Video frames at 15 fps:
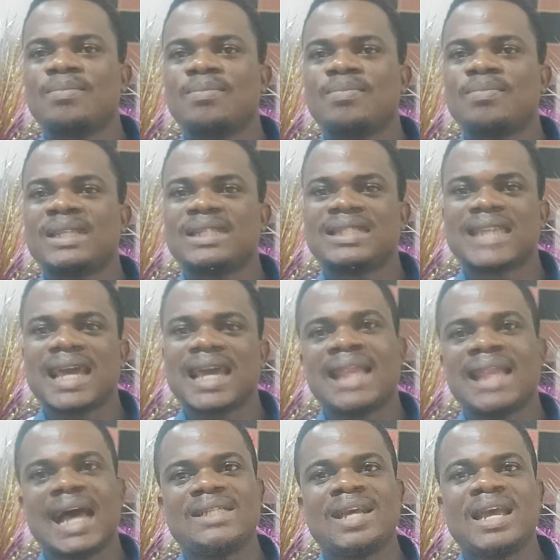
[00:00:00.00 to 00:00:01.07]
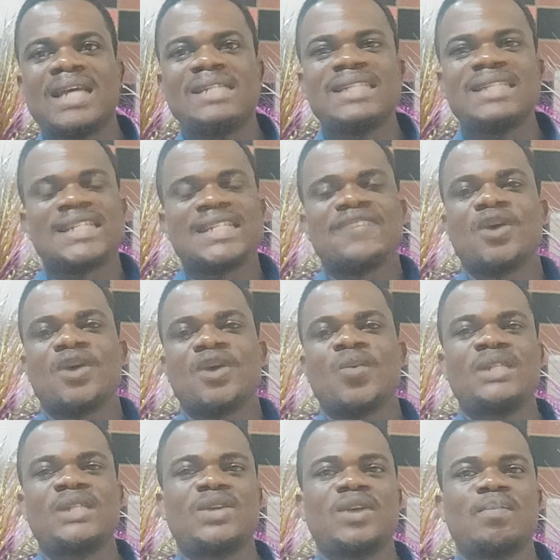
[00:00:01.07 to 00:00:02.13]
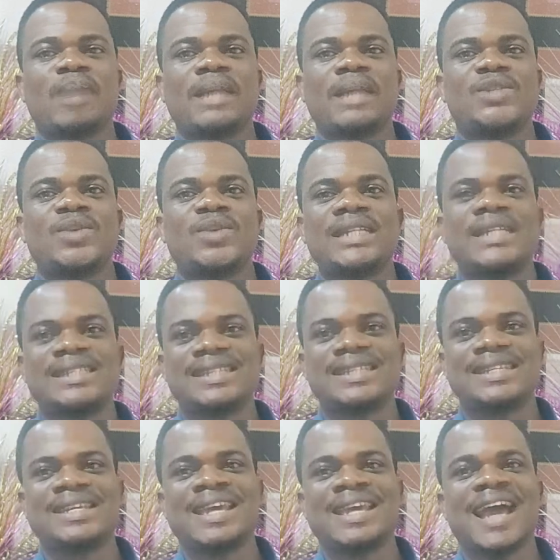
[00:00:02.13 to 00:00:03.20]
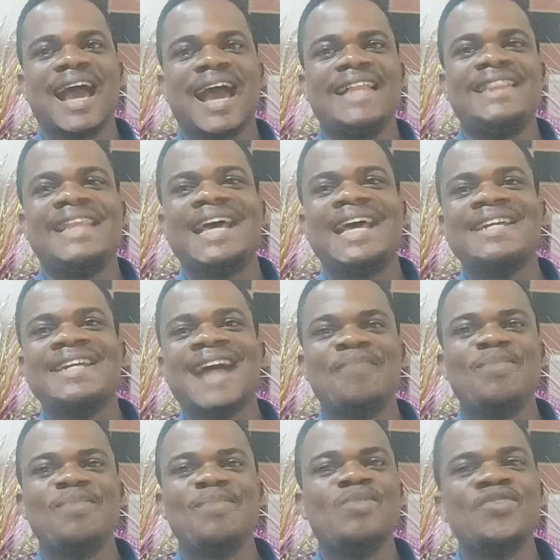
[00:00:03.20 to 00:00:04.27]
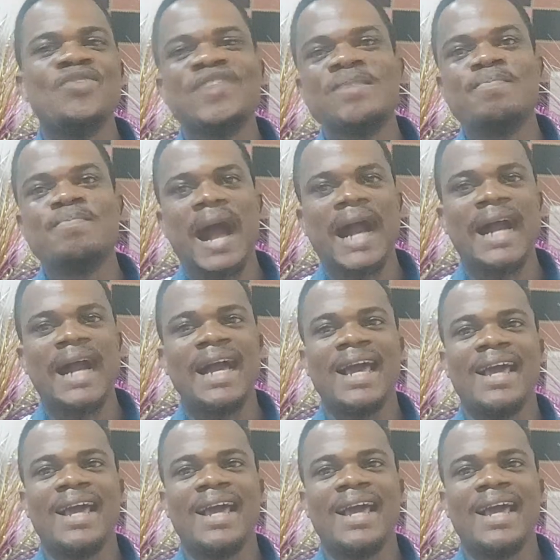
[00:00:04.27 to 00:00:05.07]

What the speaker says: said that starting from question number 20 and then be moving back,